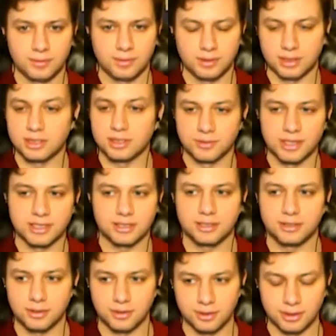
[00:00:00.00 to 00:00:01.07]
the situation
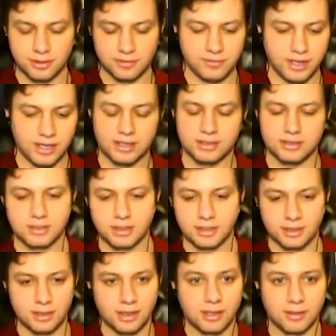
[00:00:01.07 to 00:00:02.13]
you know you're going to face,
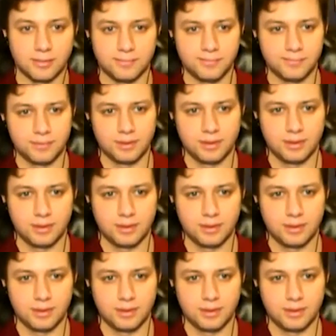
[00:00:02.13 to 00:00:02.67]
like um,